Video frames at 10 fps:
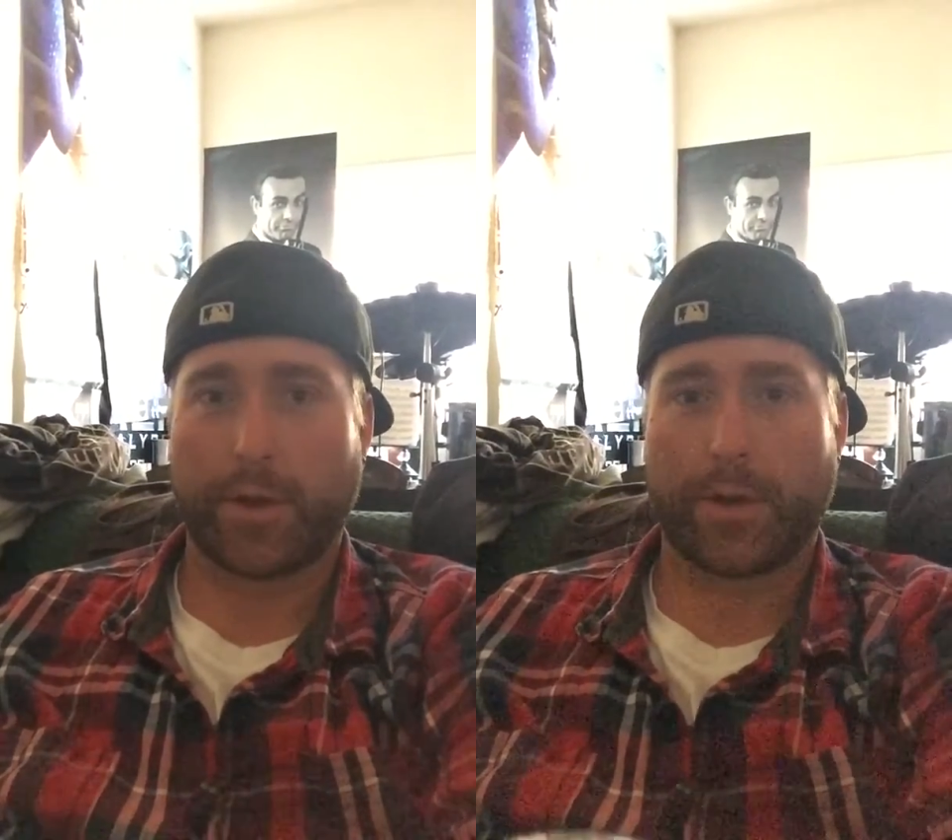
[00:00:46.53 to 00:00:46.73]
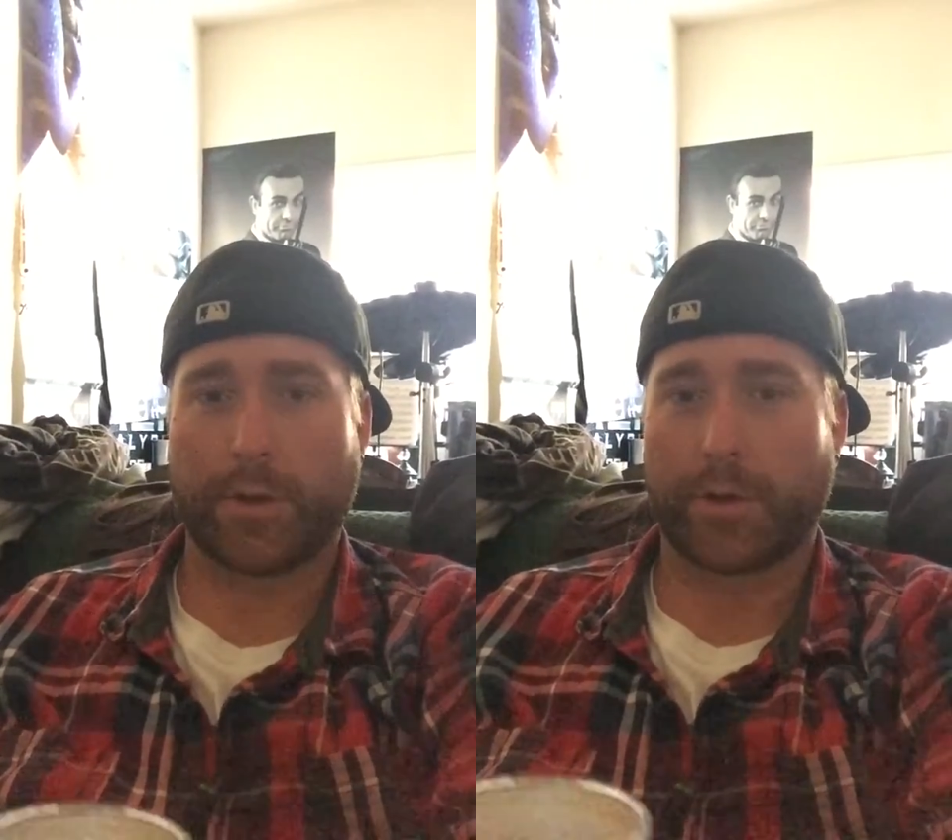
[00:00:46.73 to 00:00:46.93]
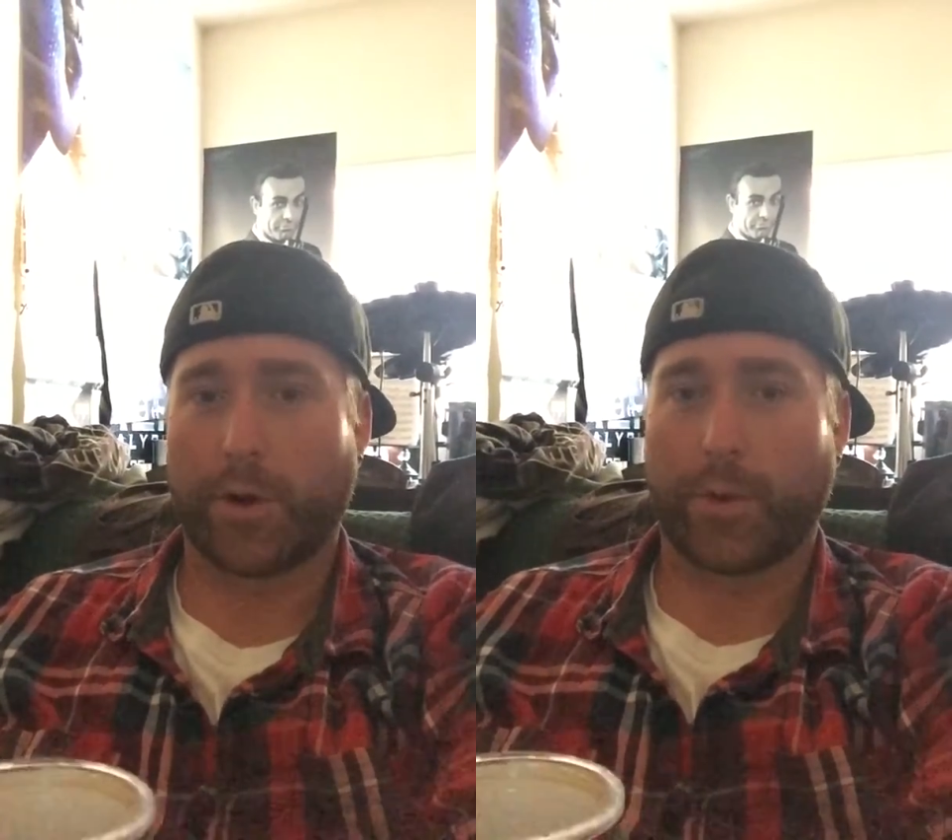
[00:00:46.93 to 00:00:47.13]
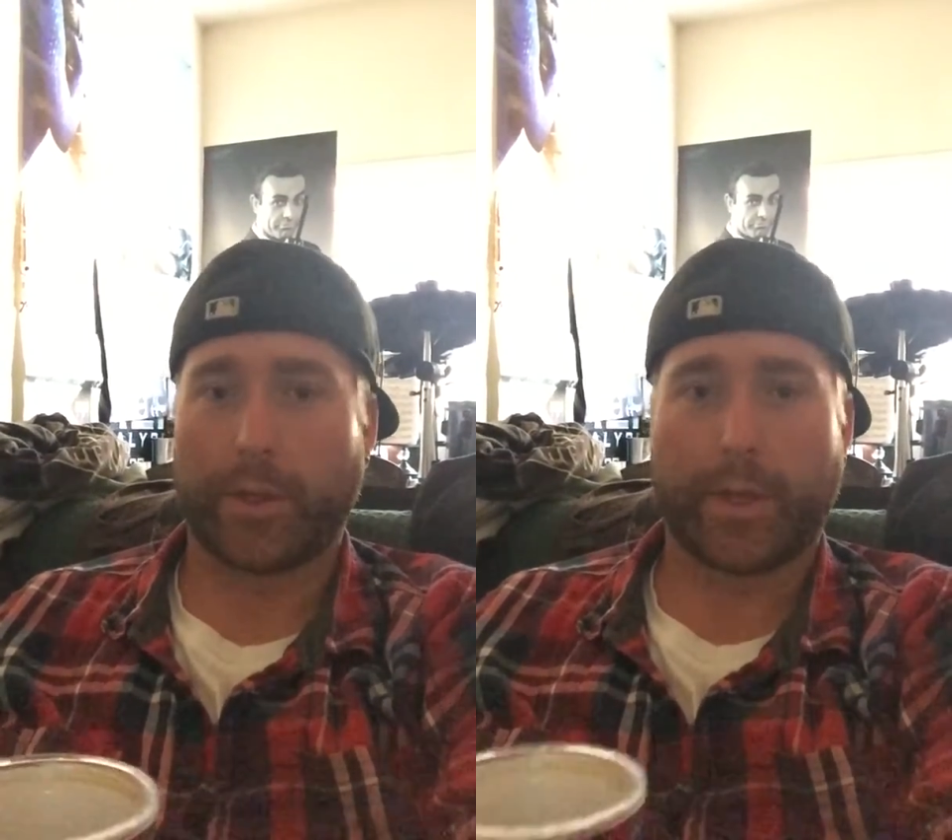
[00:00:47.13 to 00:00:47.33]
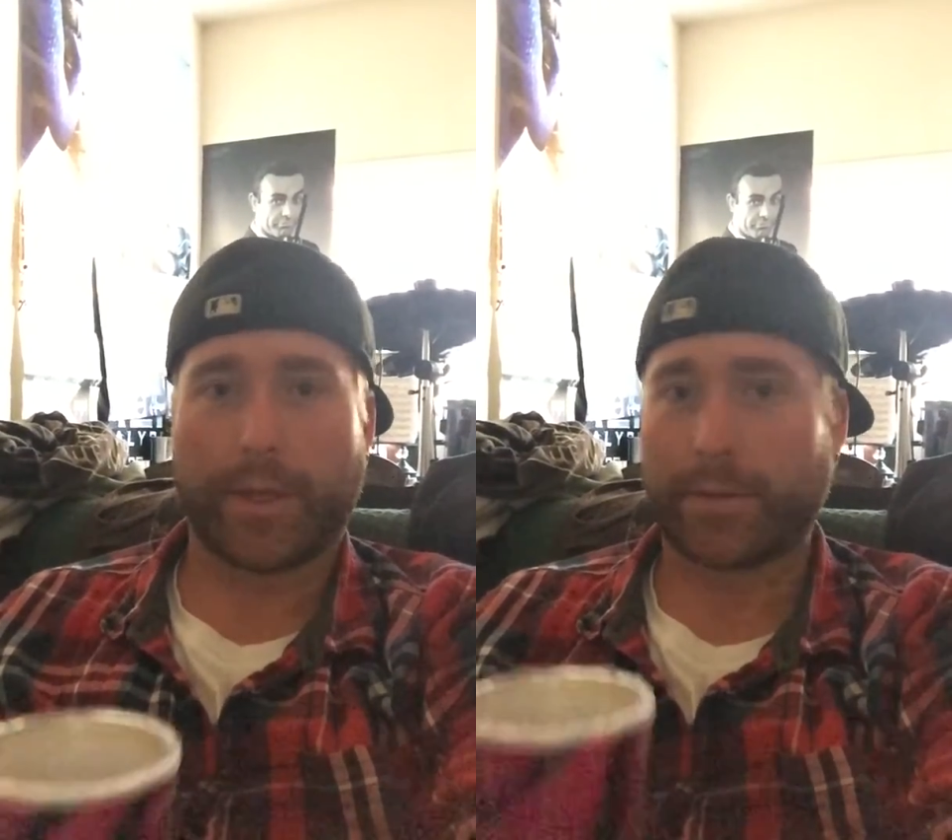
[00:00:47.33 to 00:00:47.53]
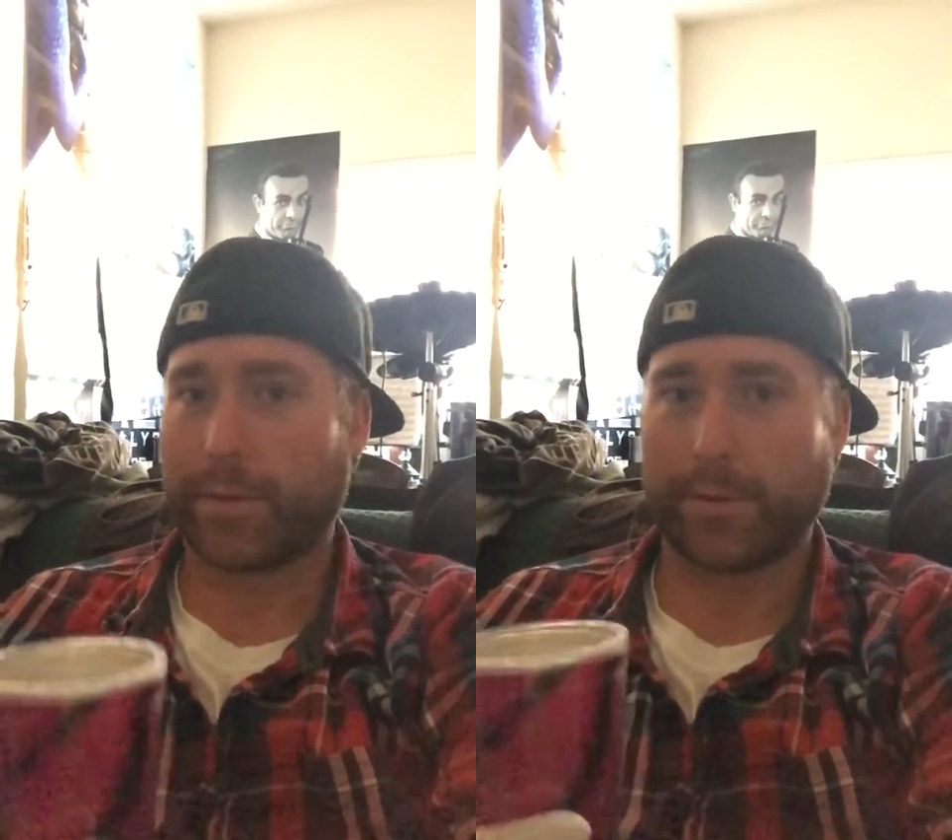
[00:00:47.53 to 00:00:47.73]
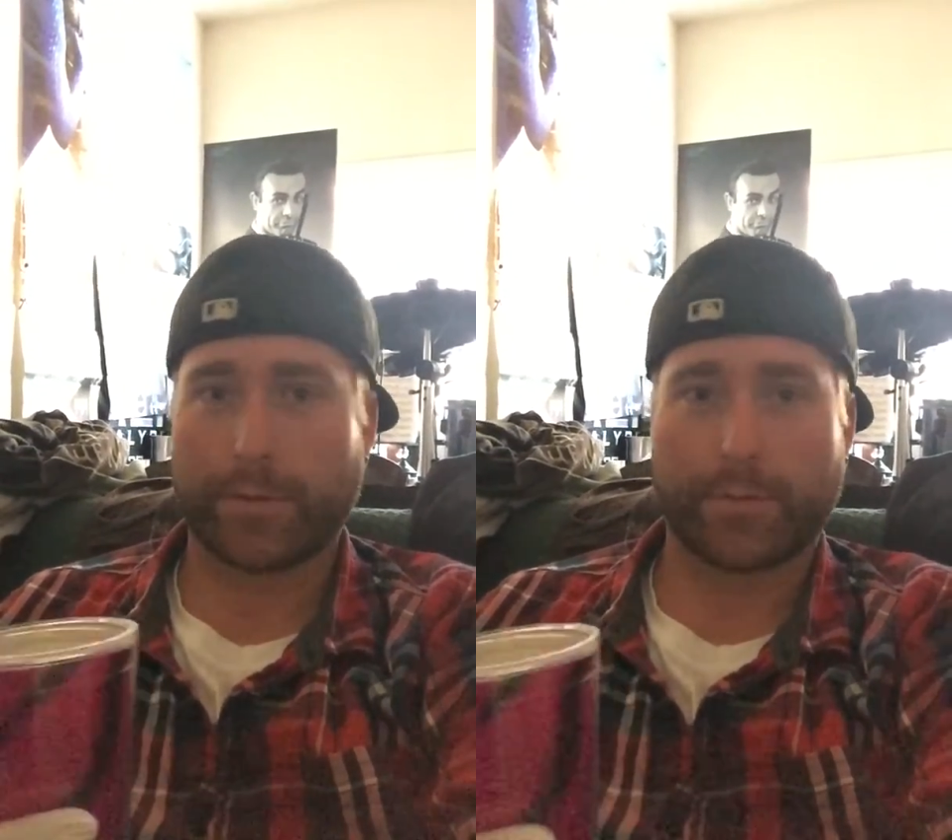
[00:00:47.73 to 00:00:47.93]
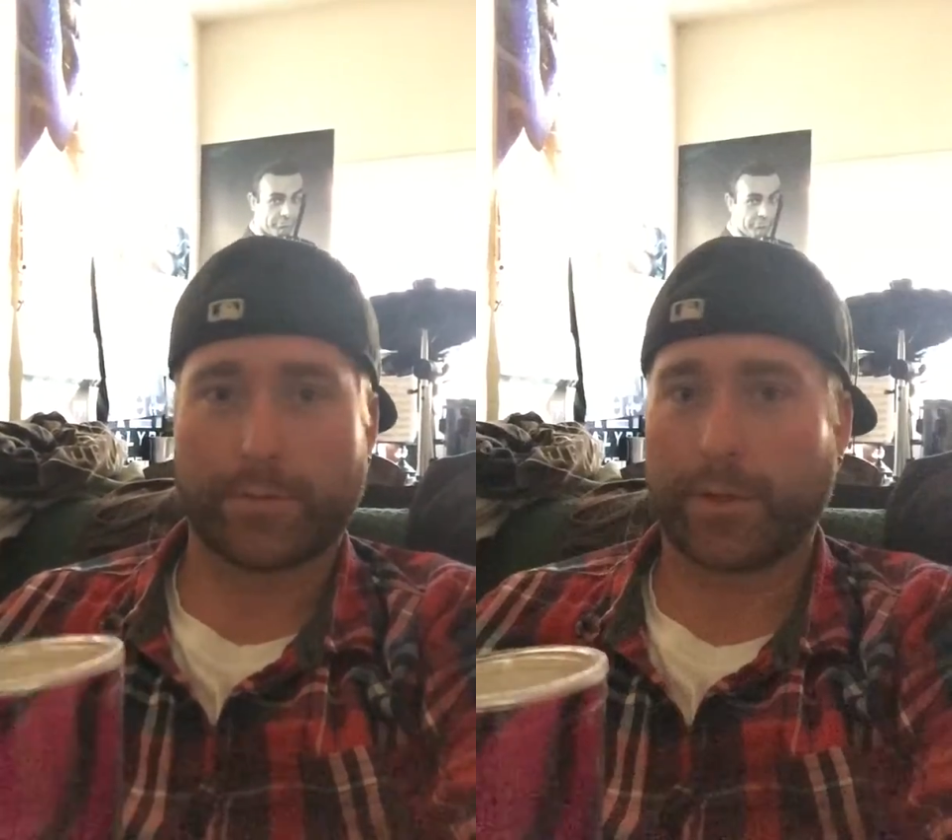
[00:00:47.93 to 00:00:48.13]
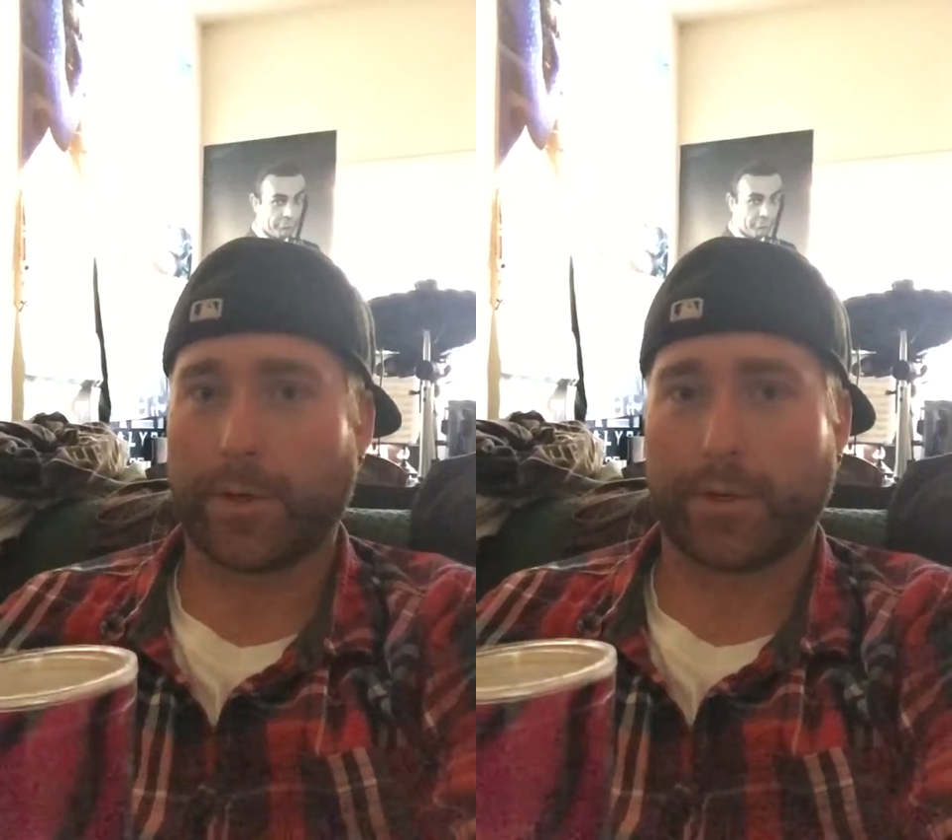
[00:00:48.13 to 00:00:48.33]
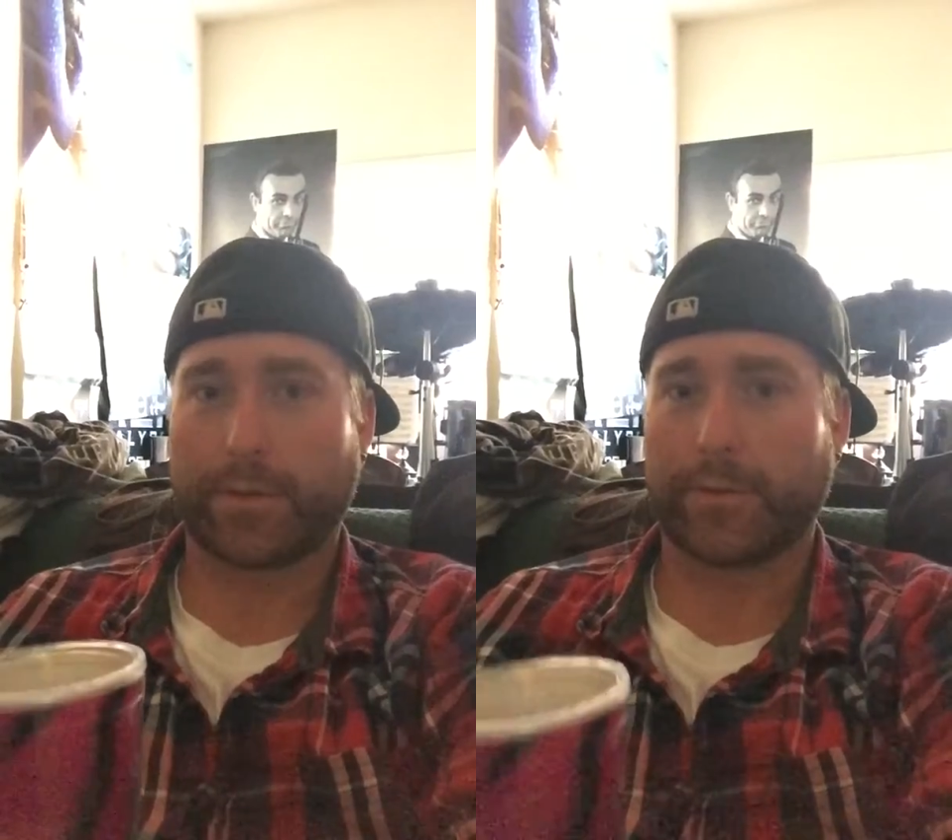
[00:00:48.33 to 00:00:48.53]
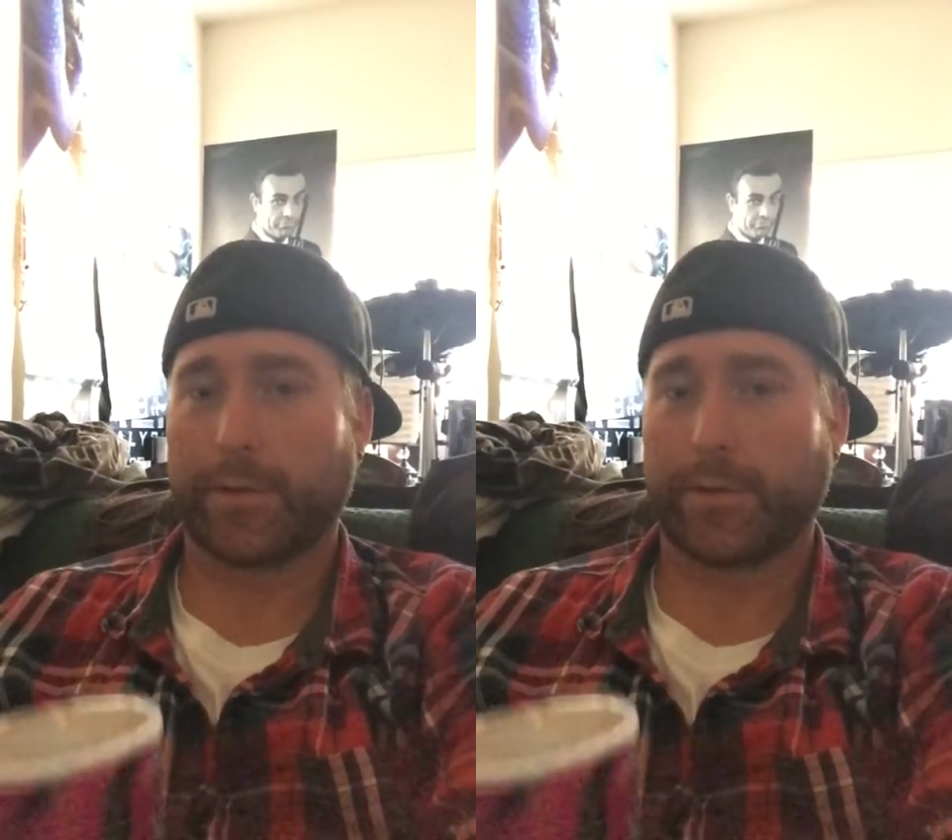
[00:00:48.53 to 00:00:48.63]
all correlate to y'all,